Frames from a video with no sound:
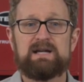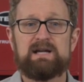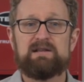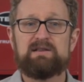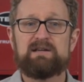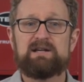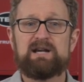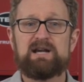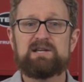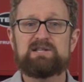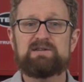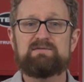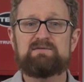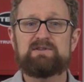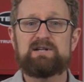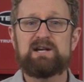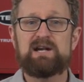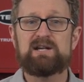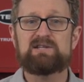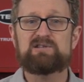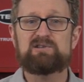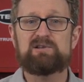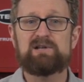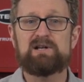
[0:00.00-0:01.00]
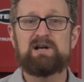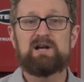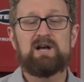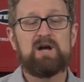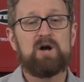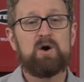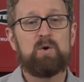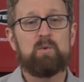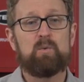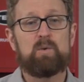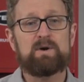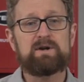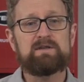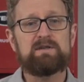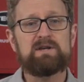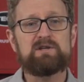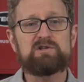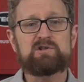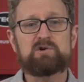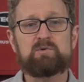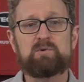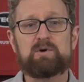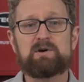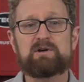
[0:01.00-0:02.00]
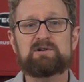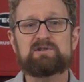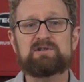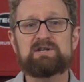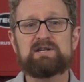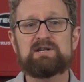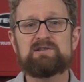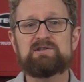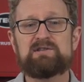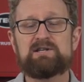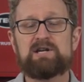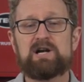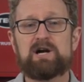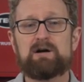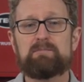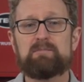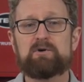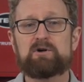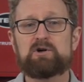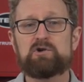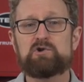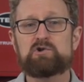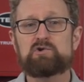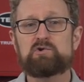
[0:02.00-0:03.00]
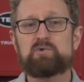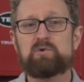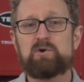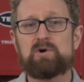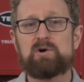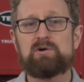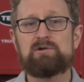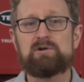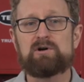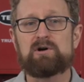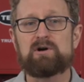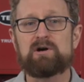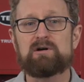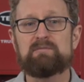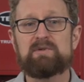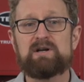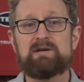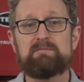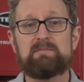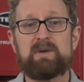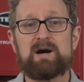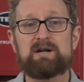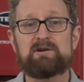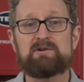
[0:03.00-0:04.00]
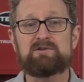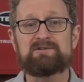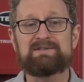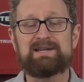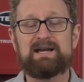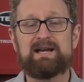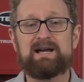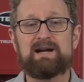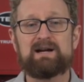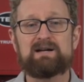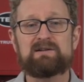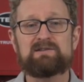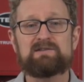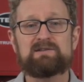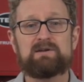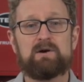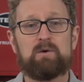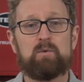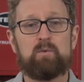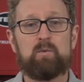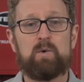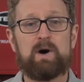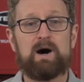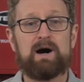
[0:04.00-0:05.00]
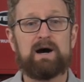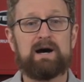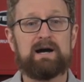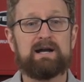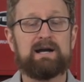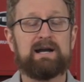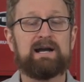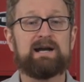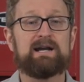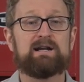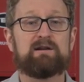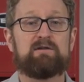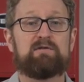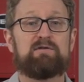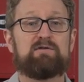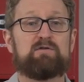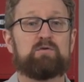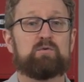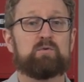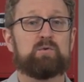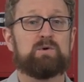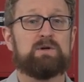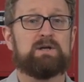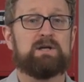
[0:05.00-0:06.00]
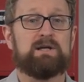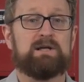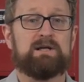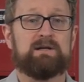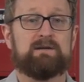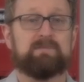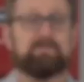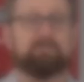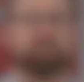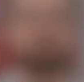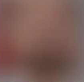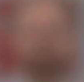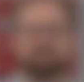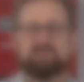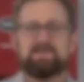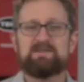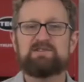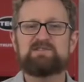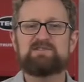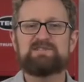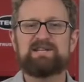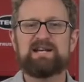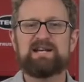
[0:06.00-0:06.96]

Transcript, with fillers: In the case of Tesla, one of these quirks is the upper control arm in models X, Y, and 3. This